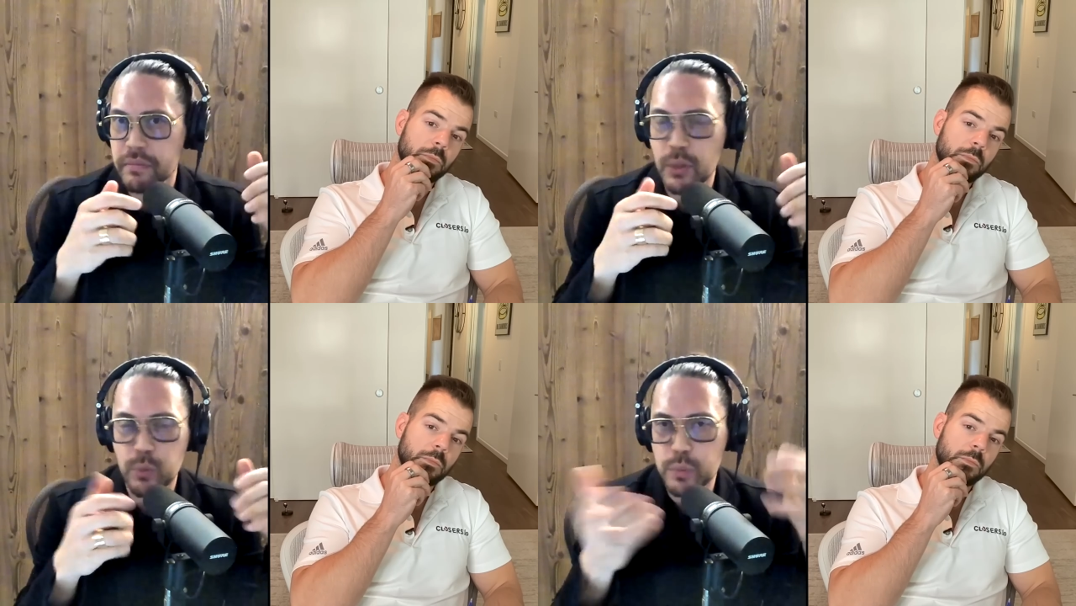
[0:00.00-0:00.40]

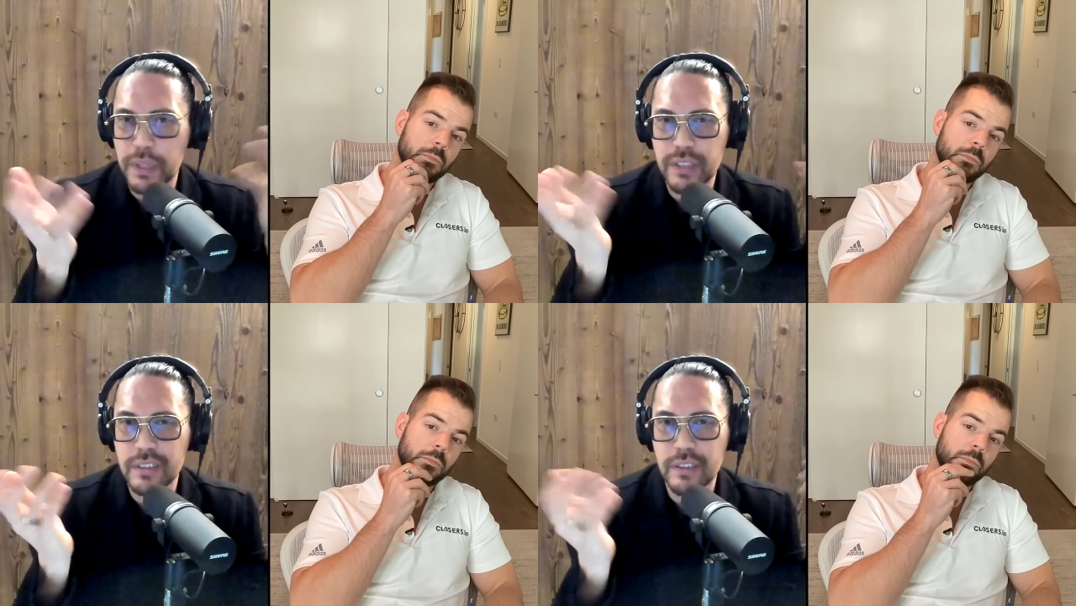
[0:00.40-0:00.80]
Speaker 1: Like what
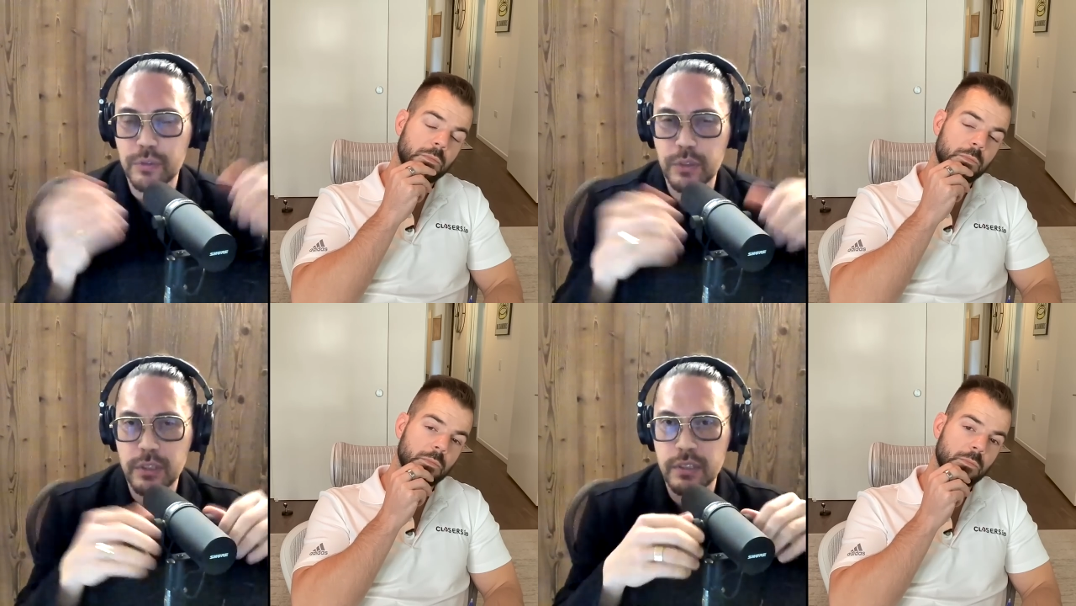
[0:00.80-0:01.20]
makes the
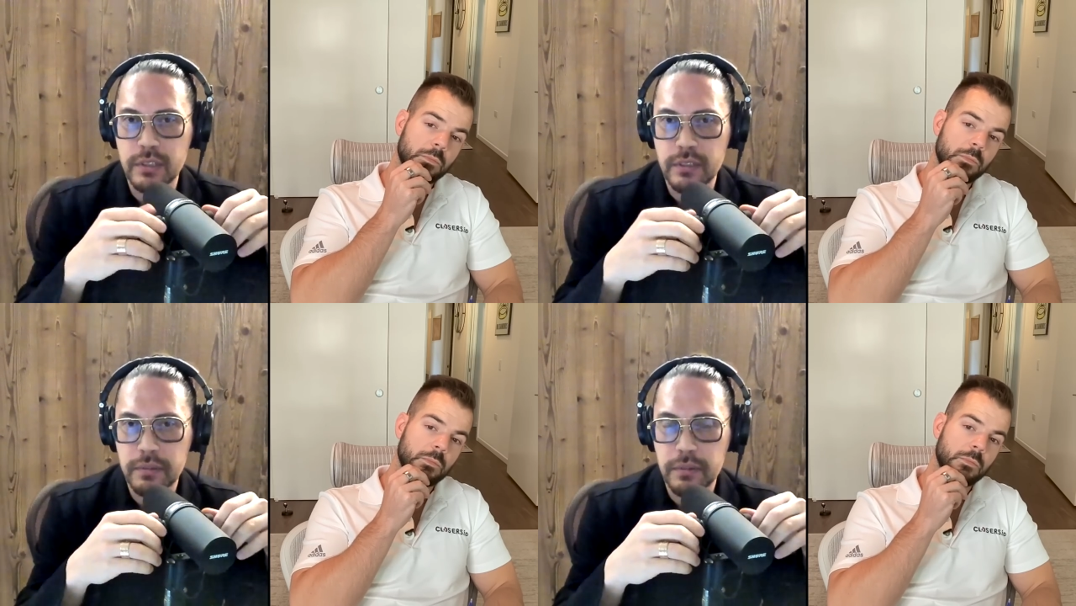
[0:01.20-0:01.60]

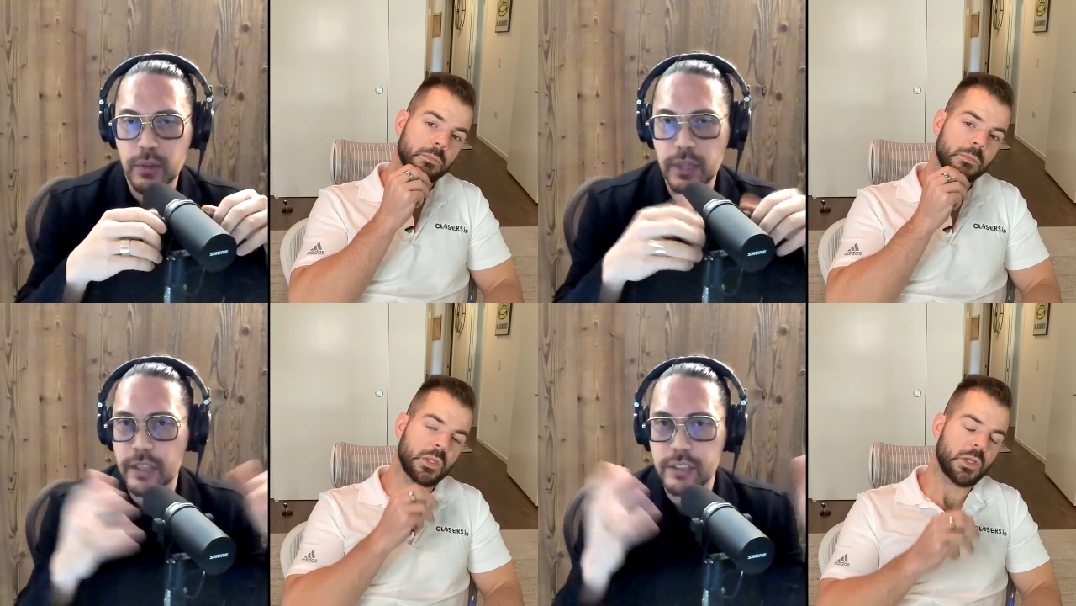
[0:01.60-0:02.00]
difference?
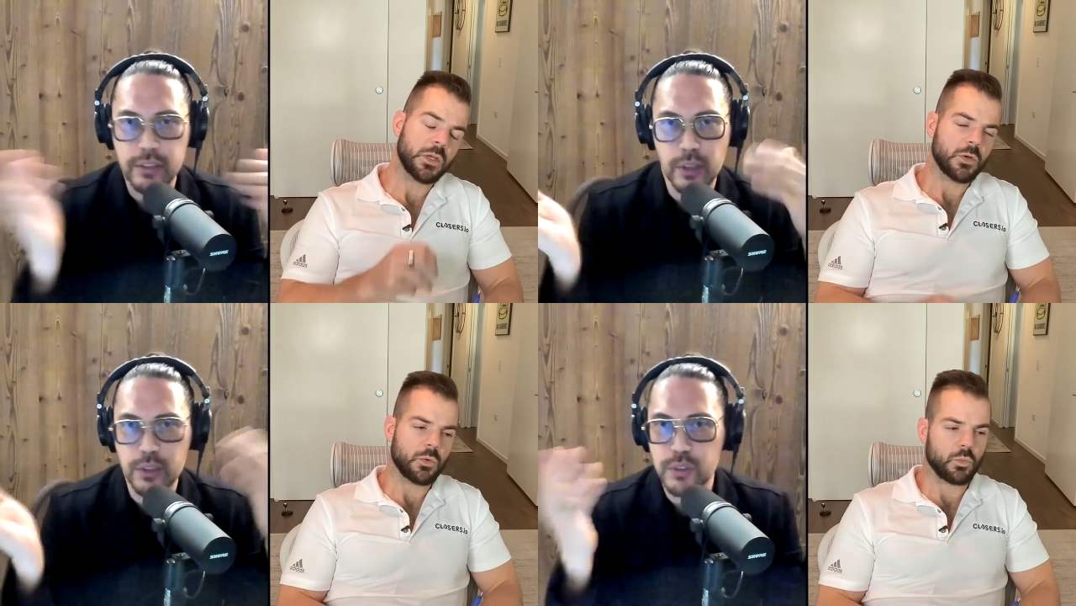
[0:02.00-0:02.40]
Okay,
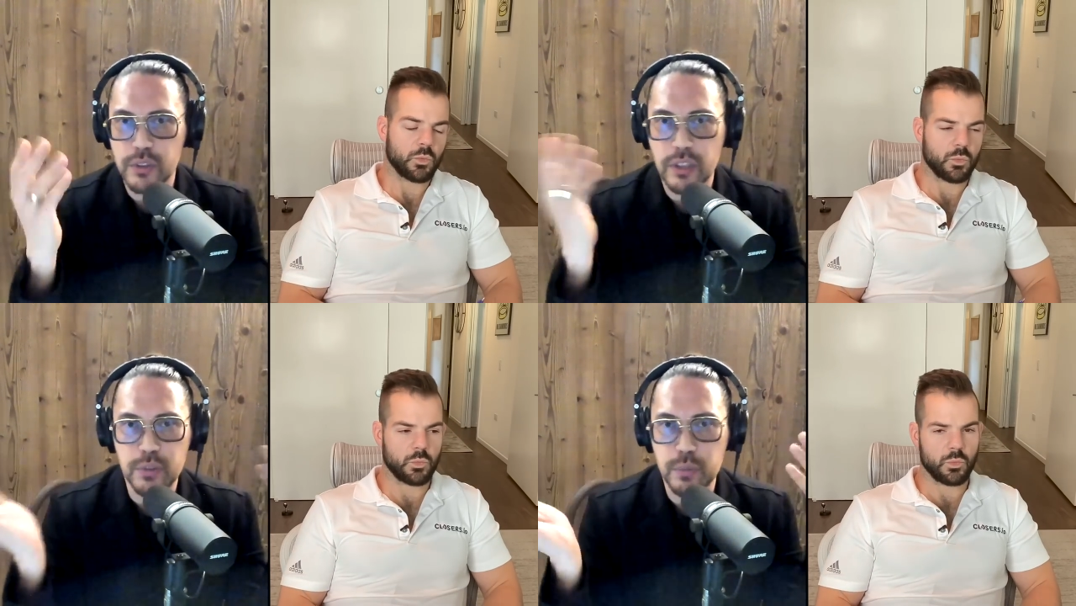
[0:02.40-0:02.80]
it's
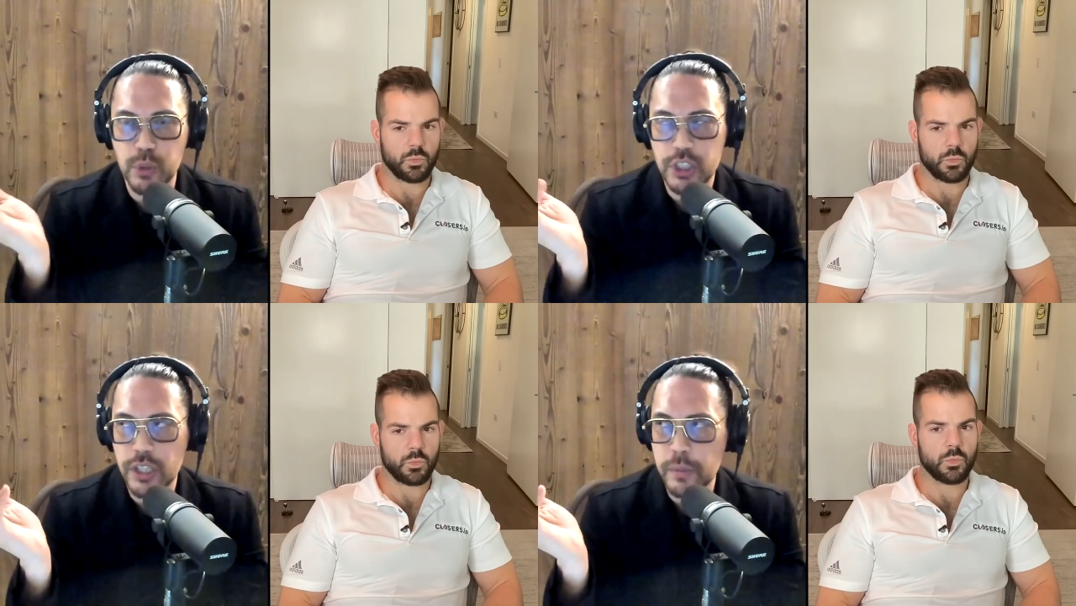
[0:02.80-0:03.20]
it's it's
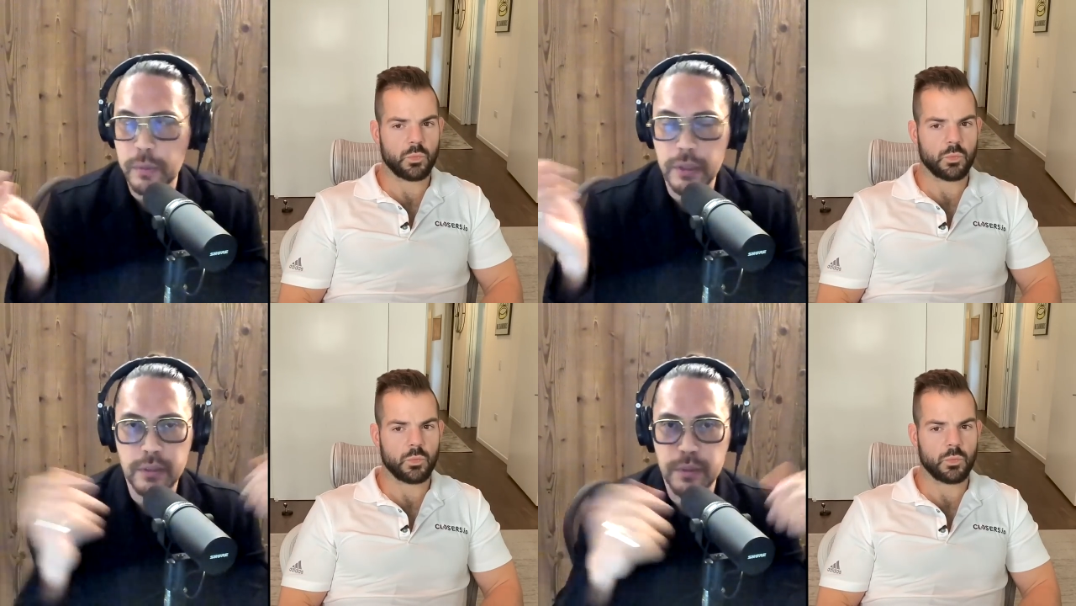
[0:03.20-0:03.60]
more share,
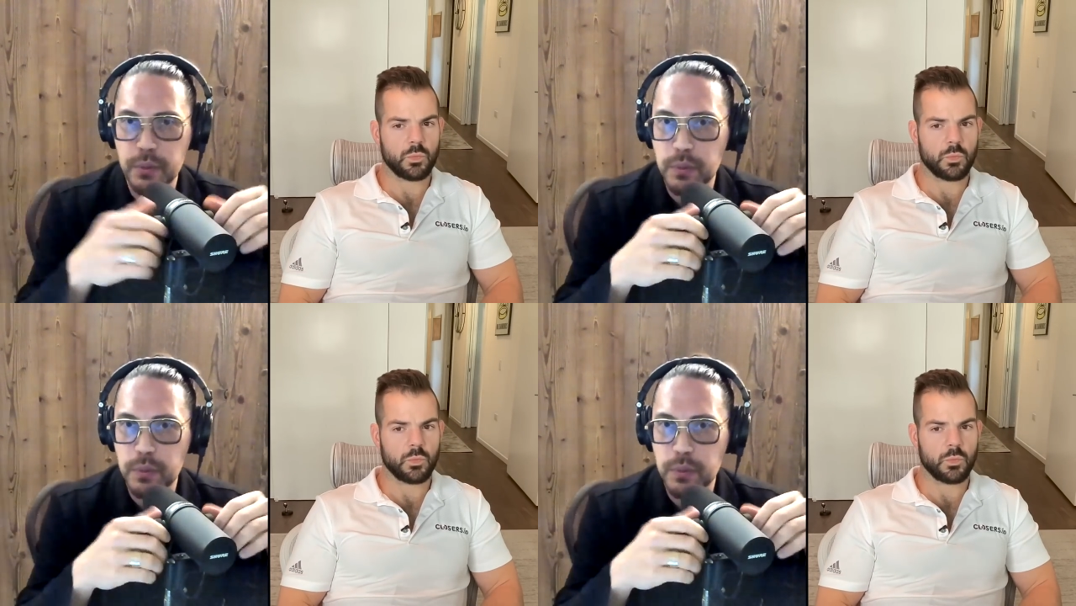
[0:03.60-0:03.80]
but